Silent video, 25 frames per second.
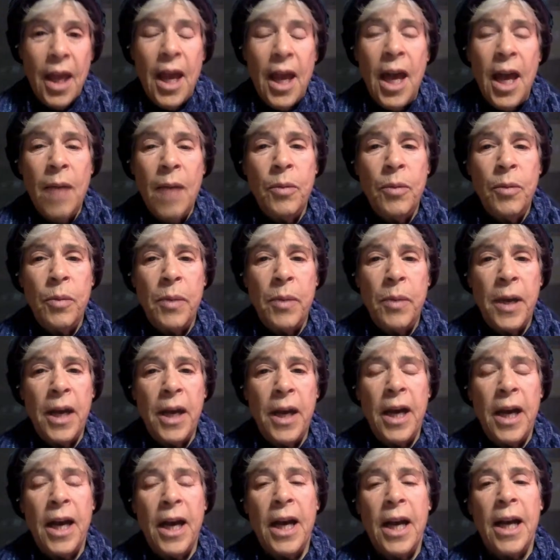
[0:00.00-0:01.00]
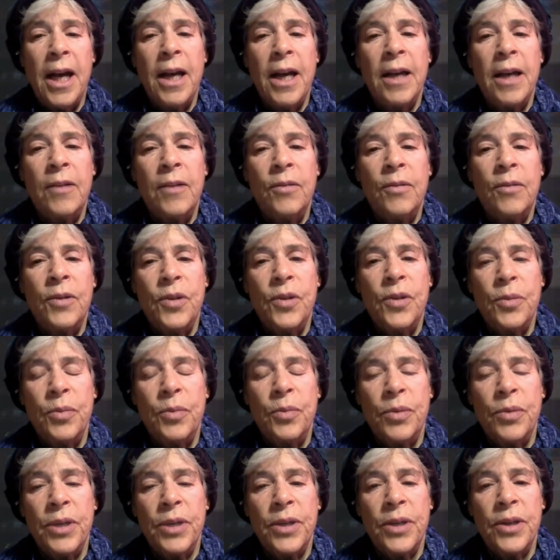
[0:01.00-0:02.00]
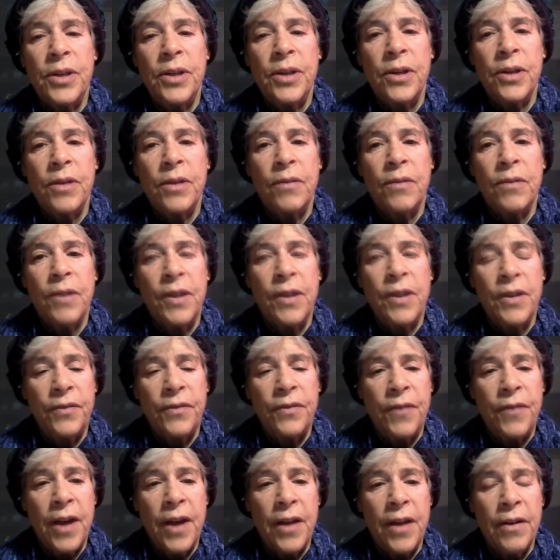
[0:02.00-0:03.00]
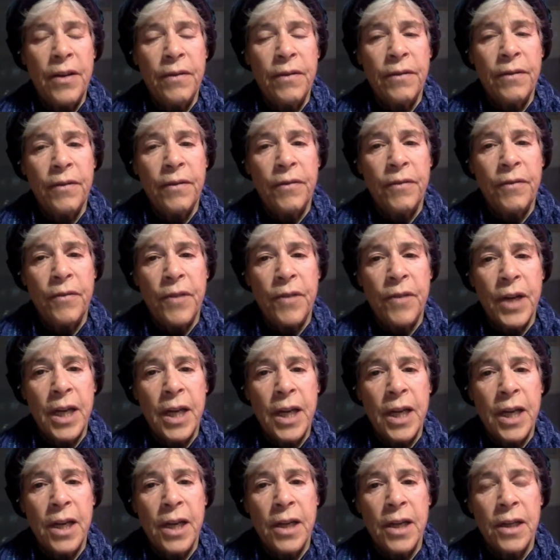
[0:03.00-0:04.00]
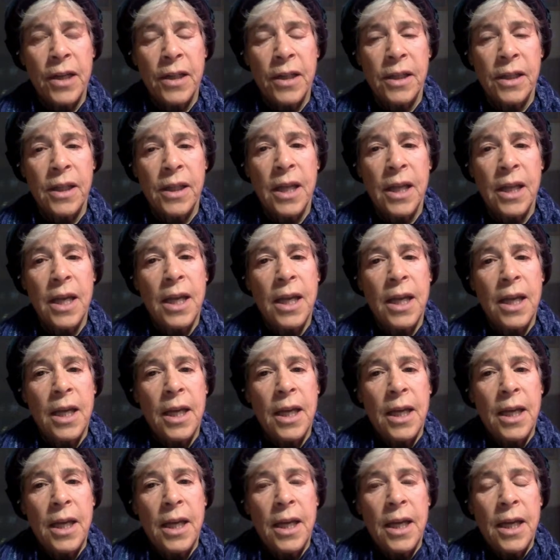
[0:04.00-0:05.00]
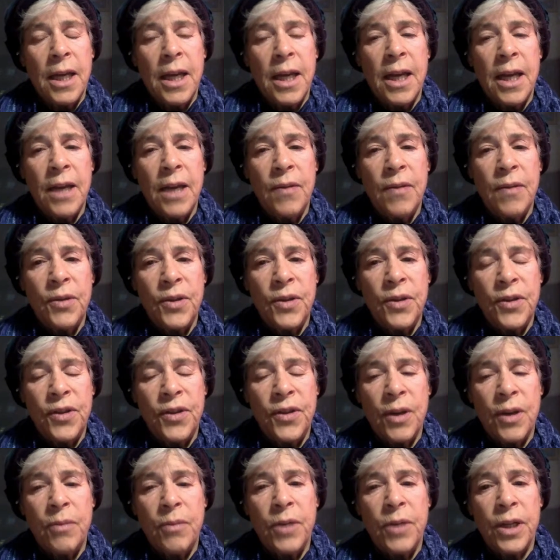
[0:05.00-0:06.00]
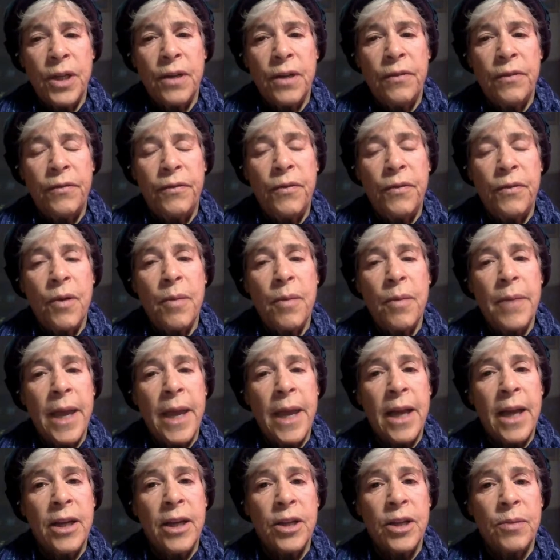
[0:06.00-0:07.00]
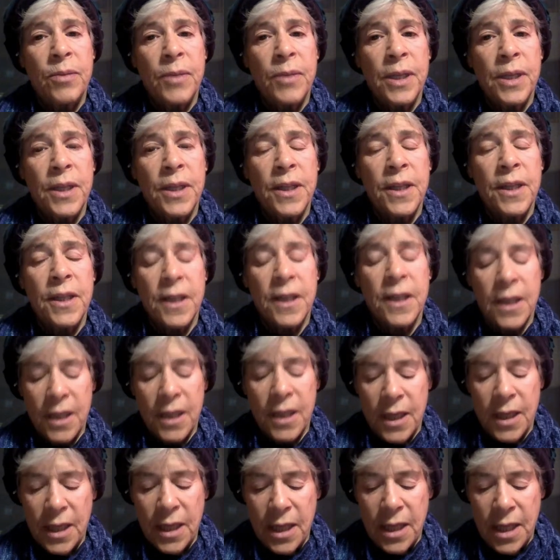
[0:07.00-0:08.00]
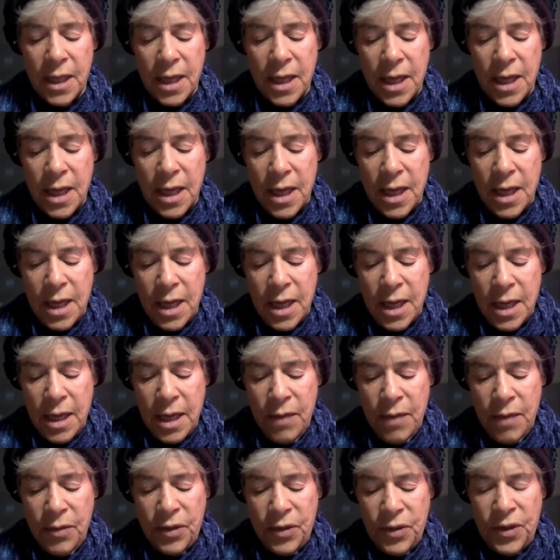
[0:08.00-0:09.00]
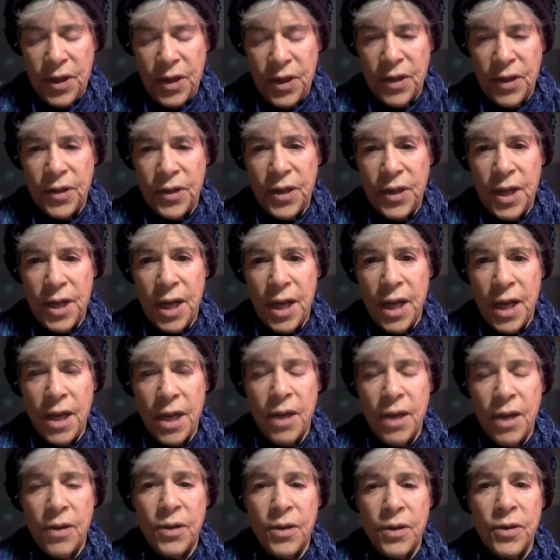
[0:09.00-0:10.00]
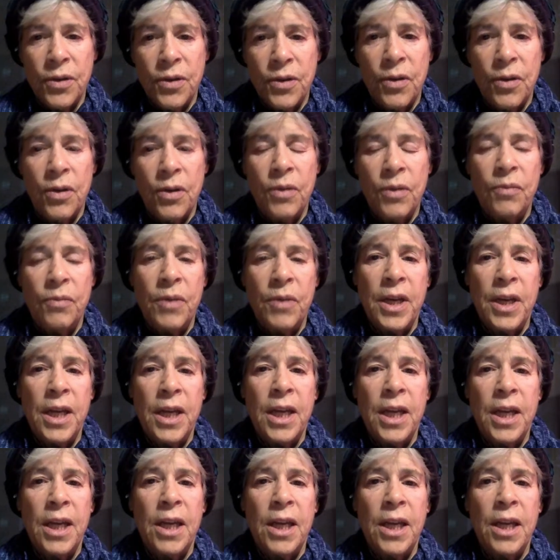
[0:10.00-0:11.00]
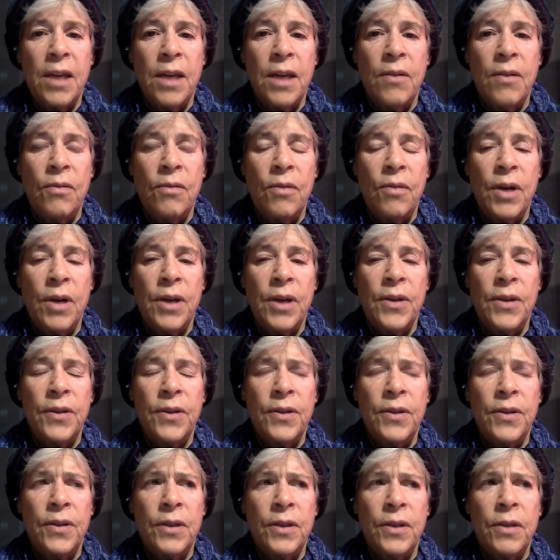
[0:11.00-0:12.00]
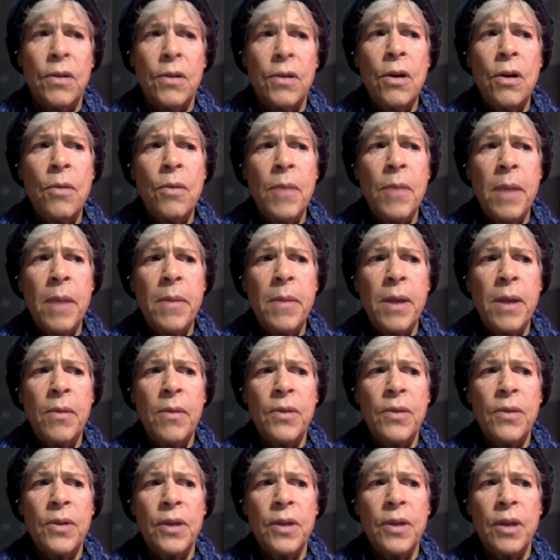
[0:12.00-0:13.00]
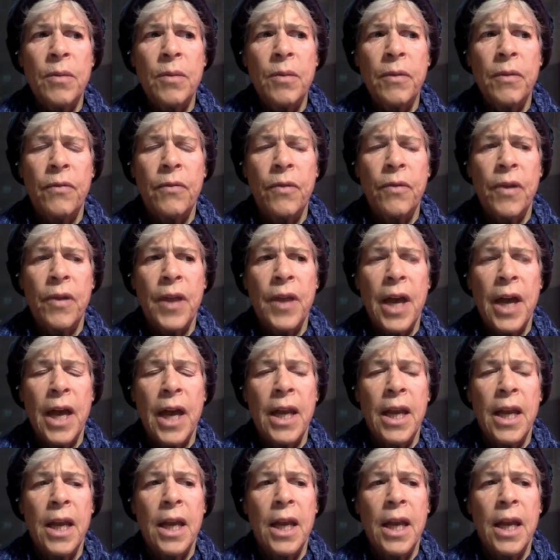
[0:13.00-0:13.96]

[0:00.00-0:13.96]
Abdu'l-Baha was a prisoner with his father for 40 years, and he was the subject of 4 banishments. He was 68 years old when he was, maybe it was a little before that,